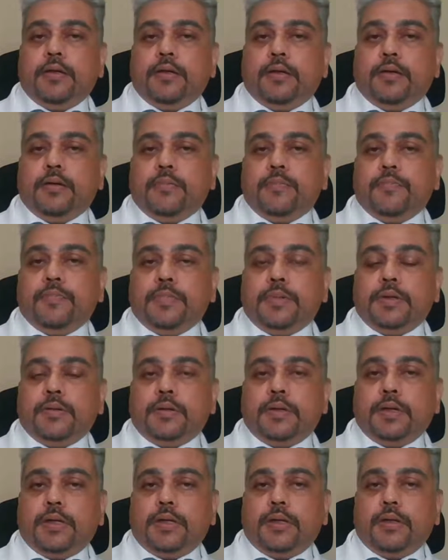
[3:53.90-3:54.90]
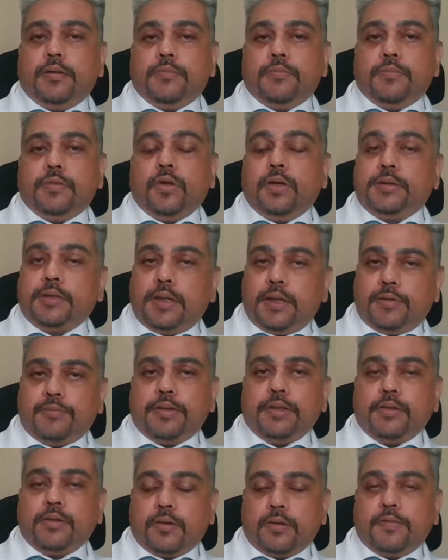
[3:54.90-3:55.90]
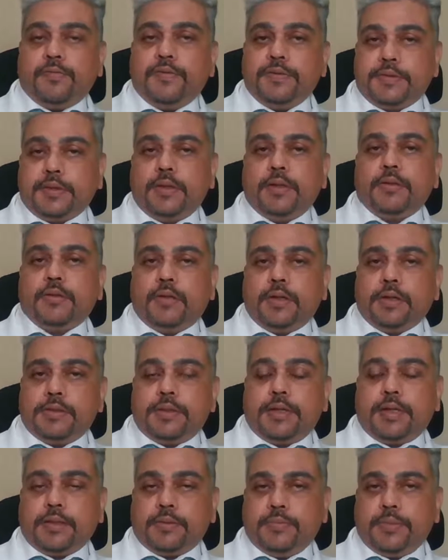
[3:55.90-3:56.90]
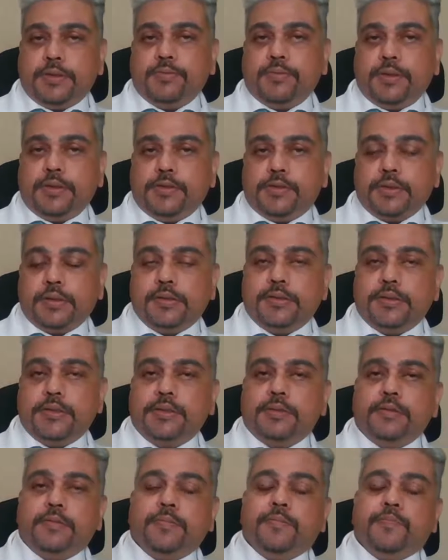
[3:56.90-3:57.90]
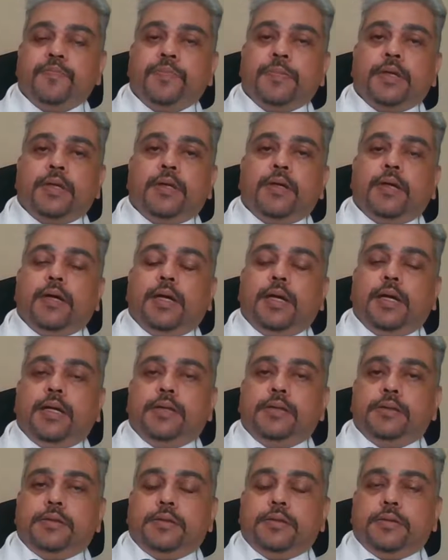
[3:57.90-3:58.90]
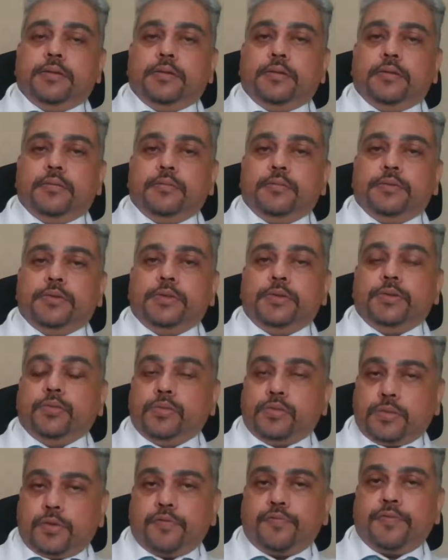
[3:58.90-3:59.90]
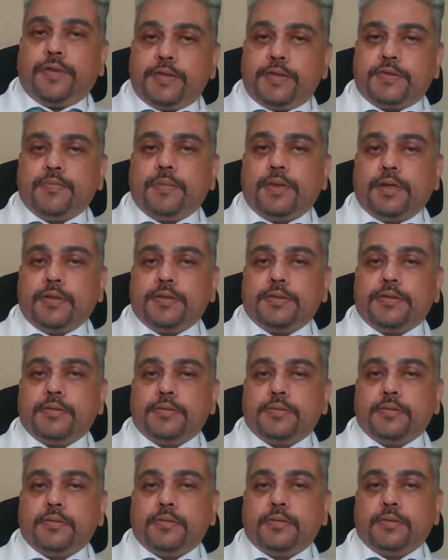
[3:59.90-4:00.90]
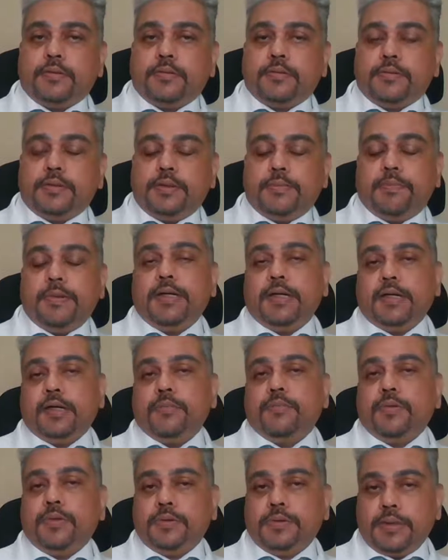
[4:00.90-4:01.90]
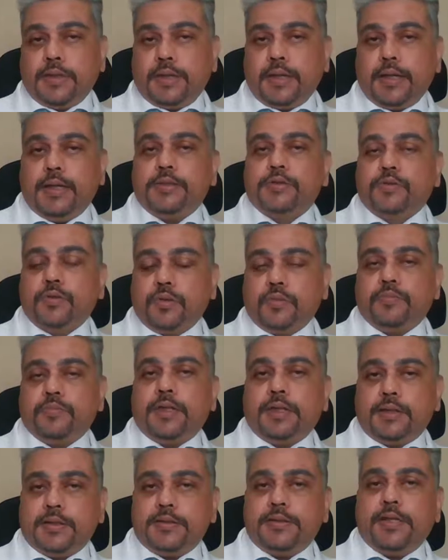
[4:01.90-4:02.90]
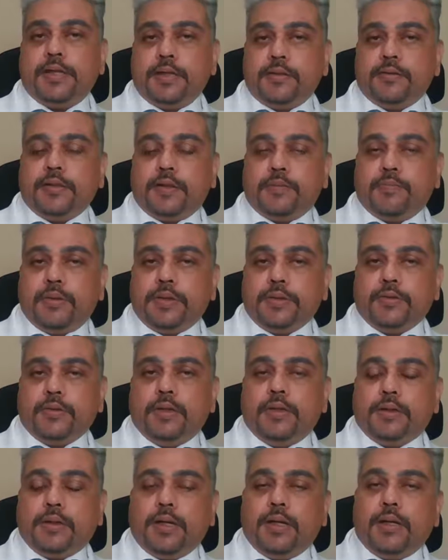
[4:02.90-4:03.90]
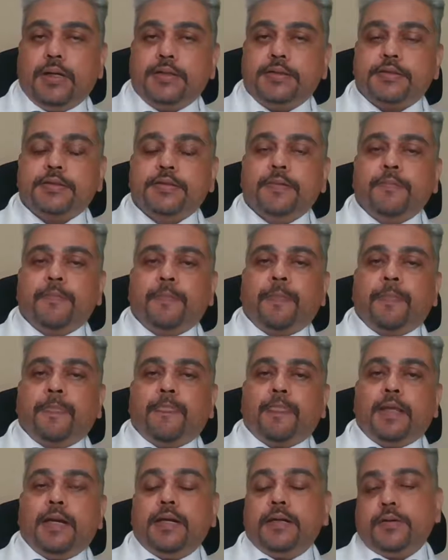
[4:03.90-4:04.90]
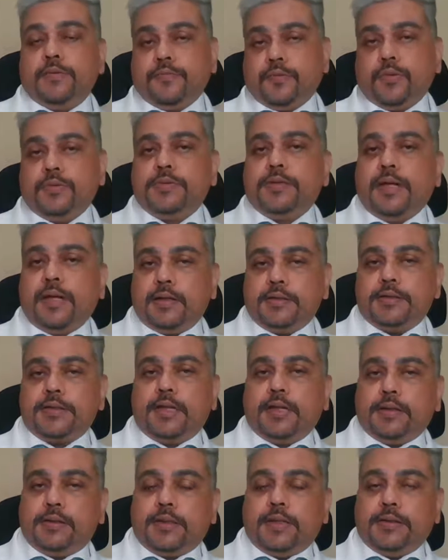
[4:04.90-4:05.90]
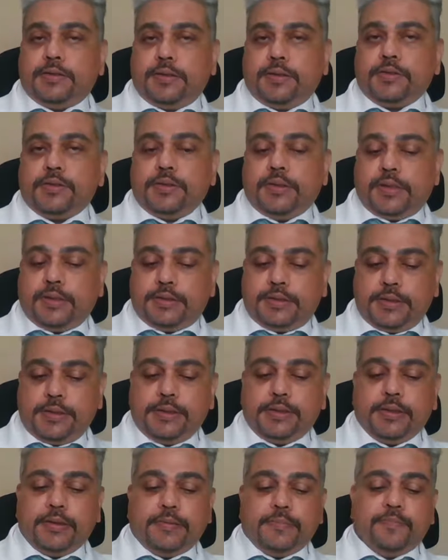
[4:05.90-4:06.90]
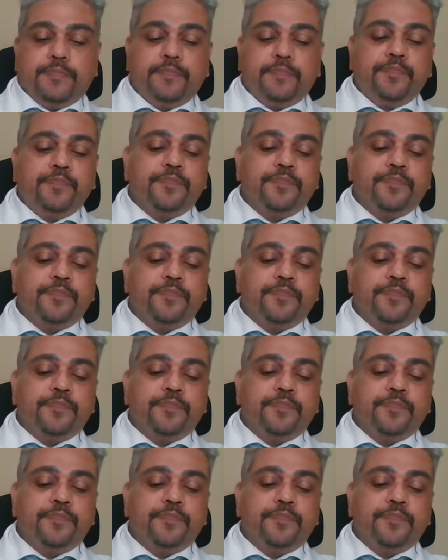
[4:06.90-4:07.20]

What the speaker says: not allowing physical contact between children, and the use face masks depending upon the age group that is there in that particular class, and of course hand sanitization as needed.